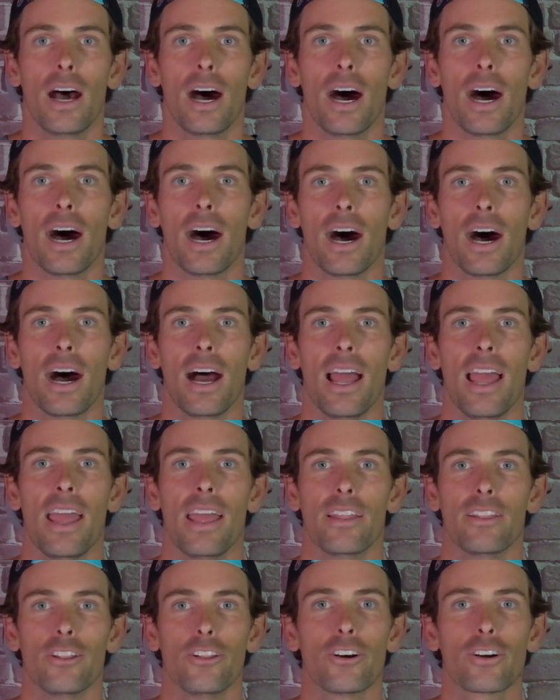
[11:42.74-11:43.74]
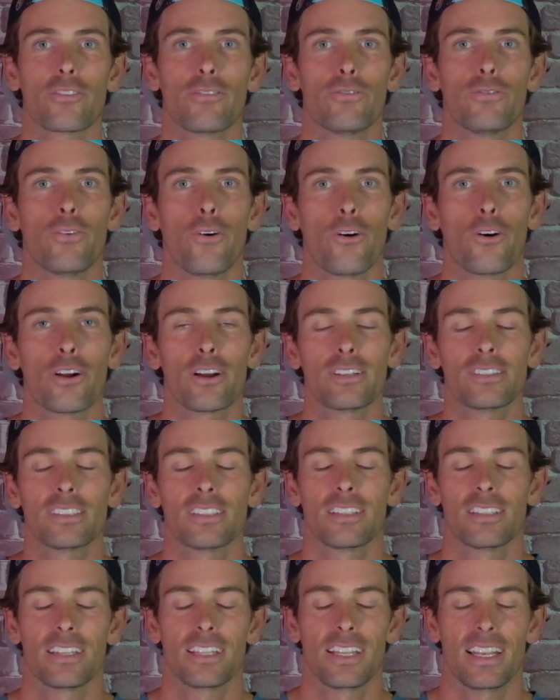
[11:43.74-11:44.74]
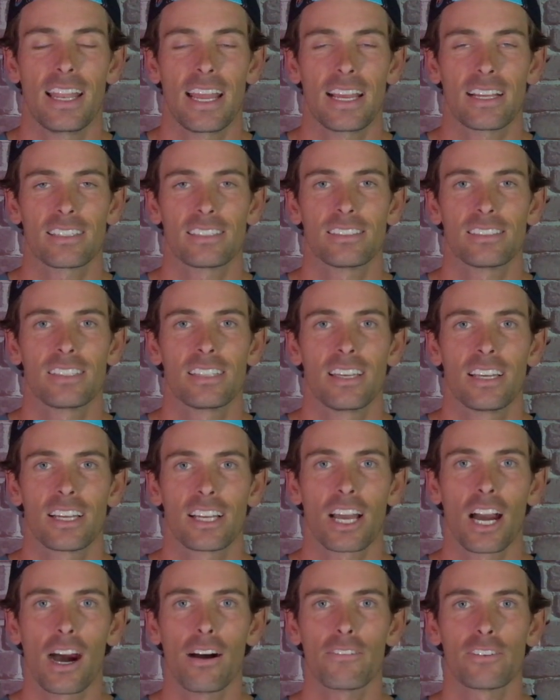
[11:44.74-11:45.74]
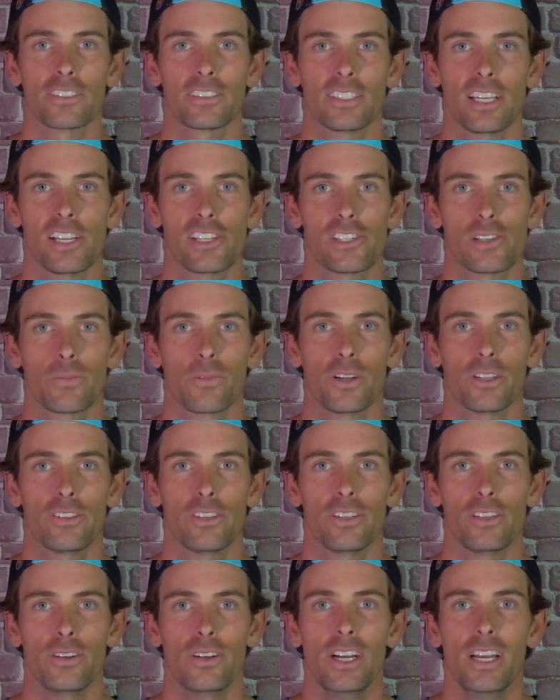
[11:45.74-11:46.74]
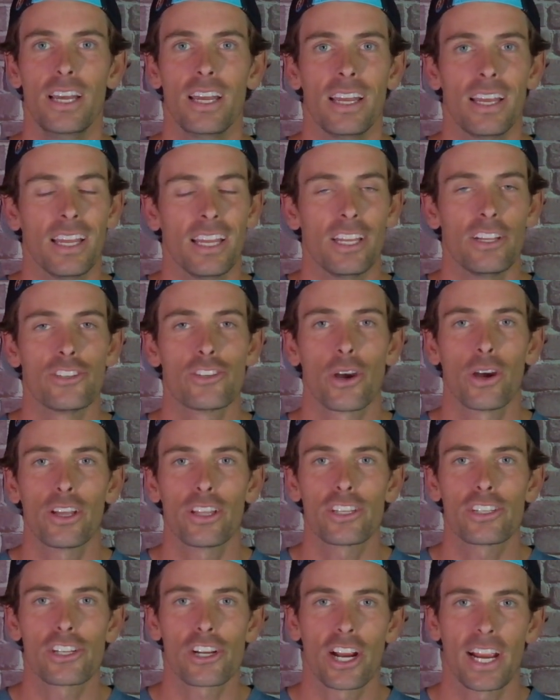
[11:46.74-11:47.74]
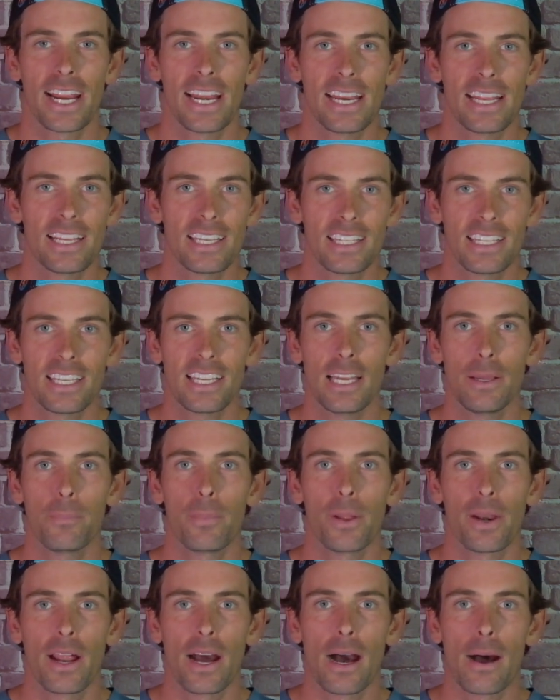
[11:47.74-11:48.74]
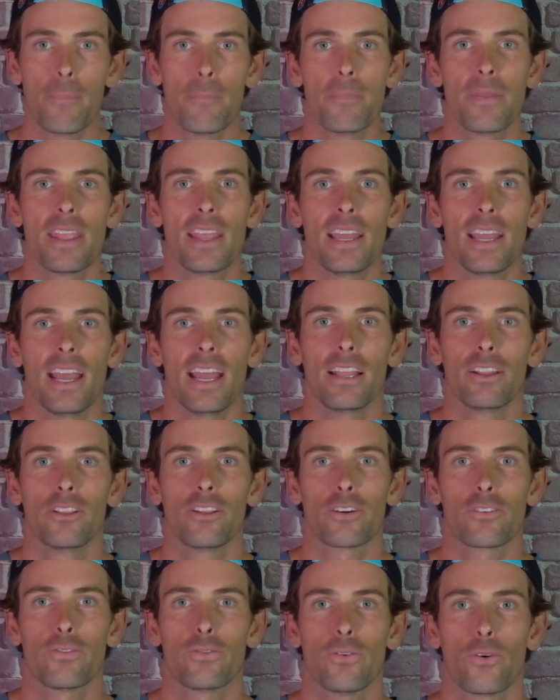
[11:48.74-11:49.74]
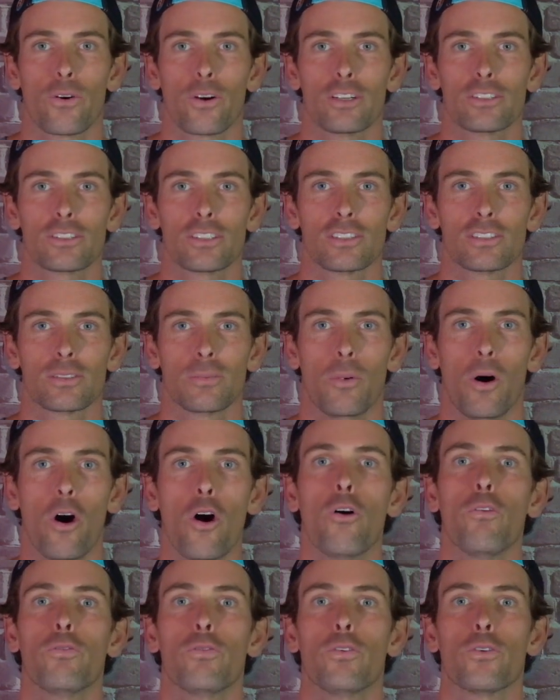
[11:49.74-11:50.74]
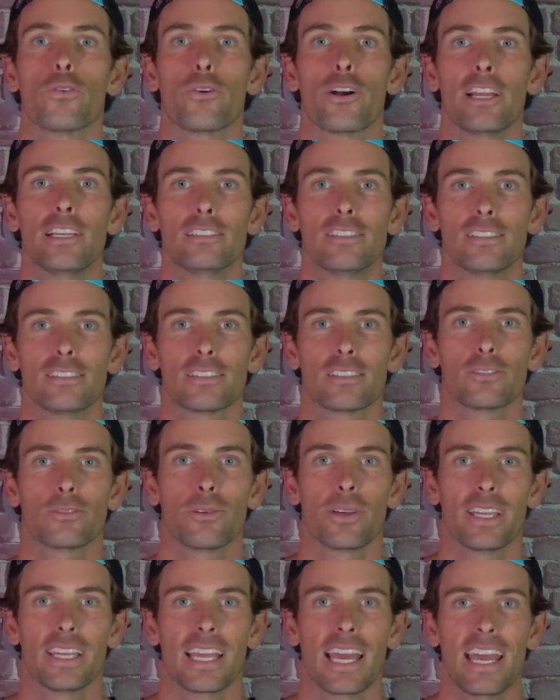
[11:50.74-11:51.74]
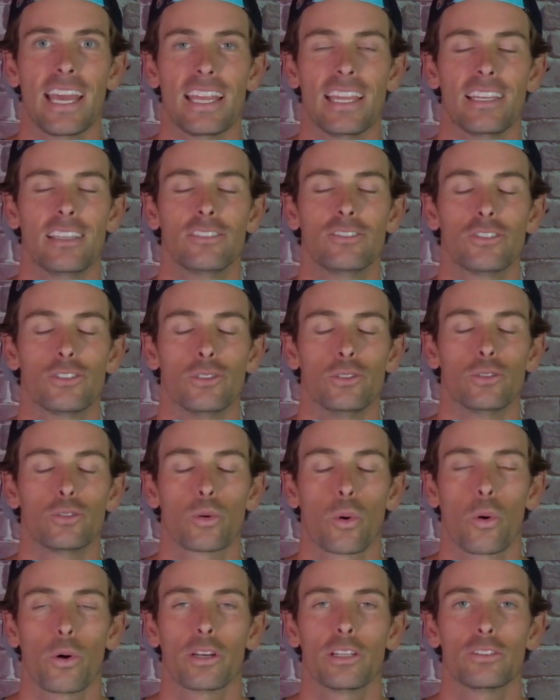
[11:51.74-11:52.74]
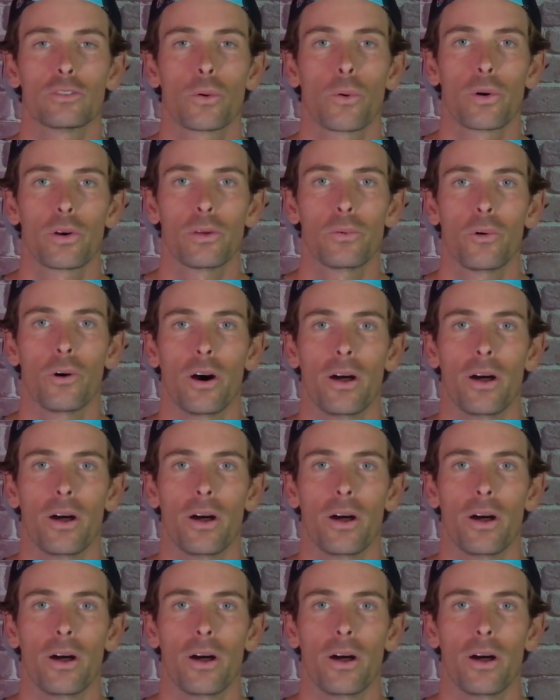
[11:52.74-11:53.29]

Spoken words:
And look forward to the next conversation with you. Enjoy the training, keep it up, and look forward to some hopeful races as we get into 2021.